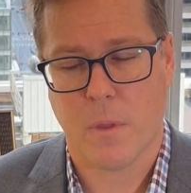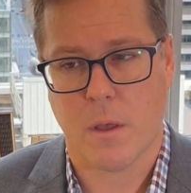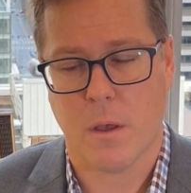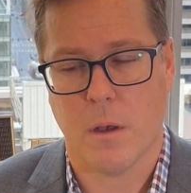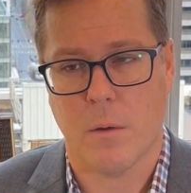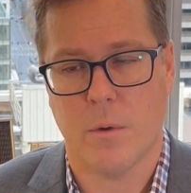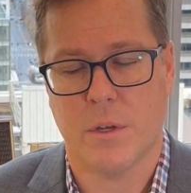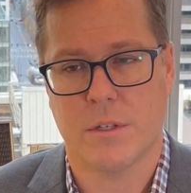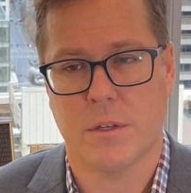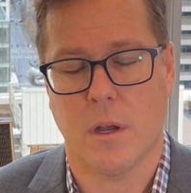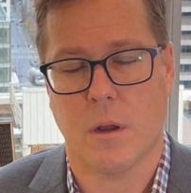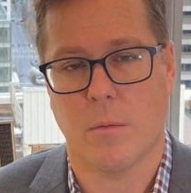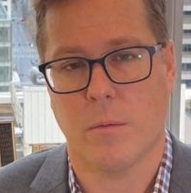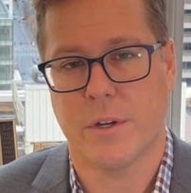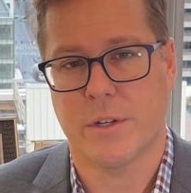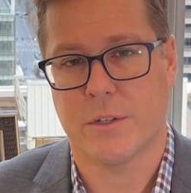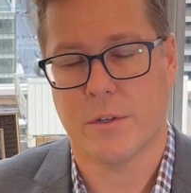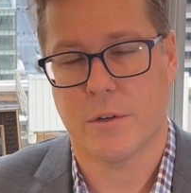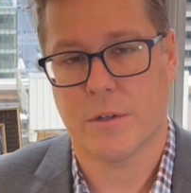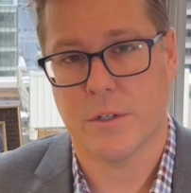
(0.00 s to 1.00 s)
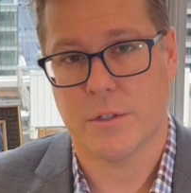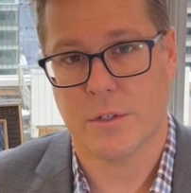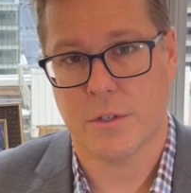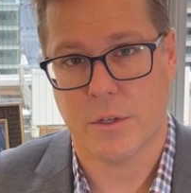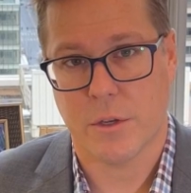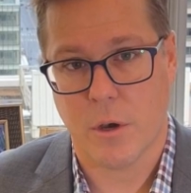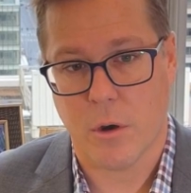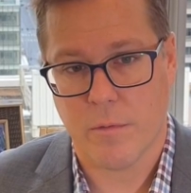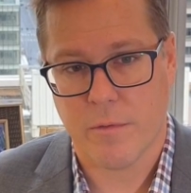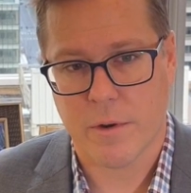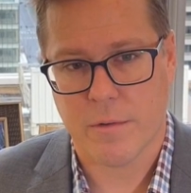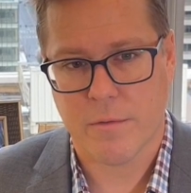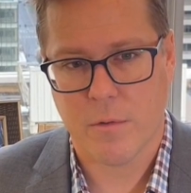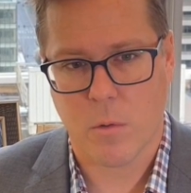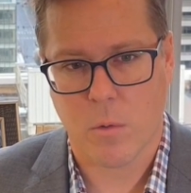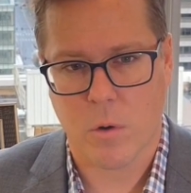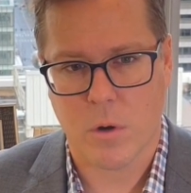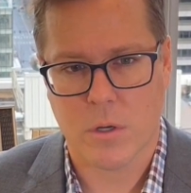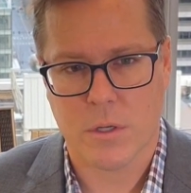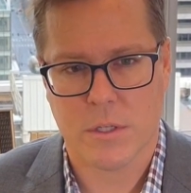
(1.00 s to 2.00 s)
Uh, we saw a resurgence in COVID, of
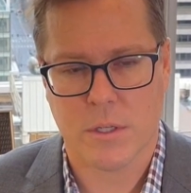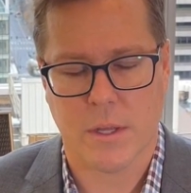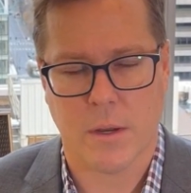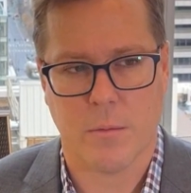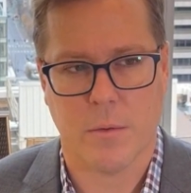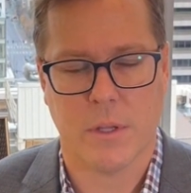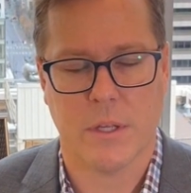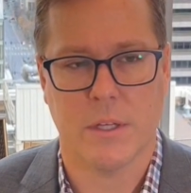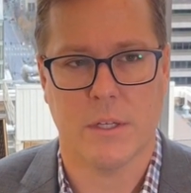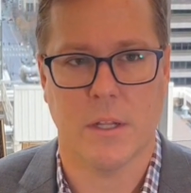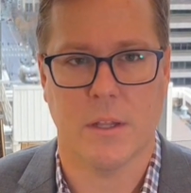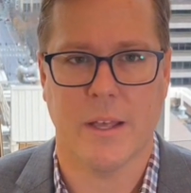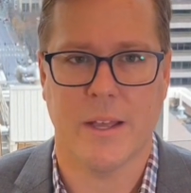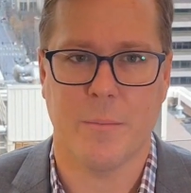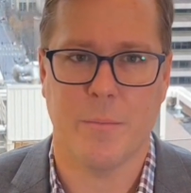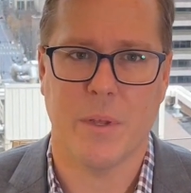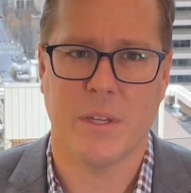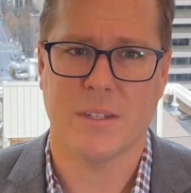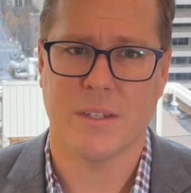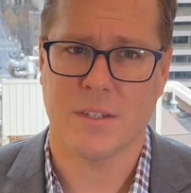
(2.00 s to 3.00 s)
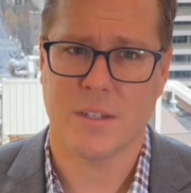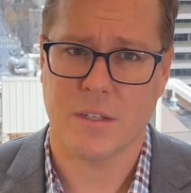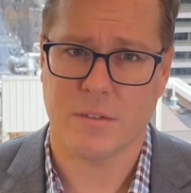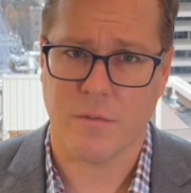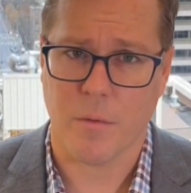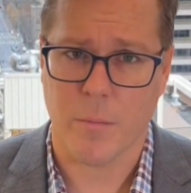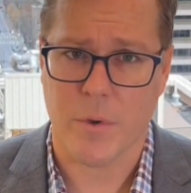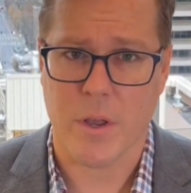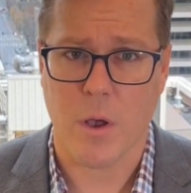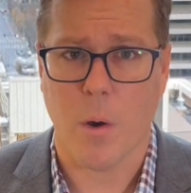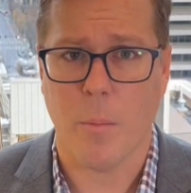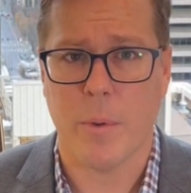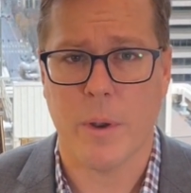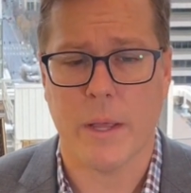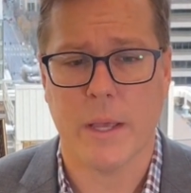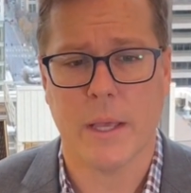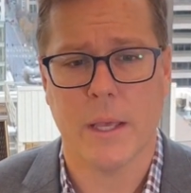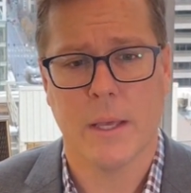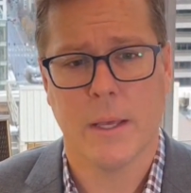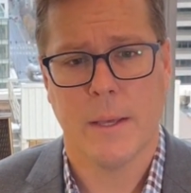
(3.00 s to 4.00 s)
course, that really delayed businesses from
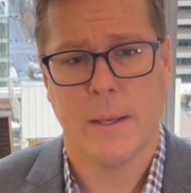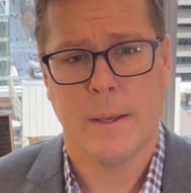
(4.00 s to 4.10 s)
reopening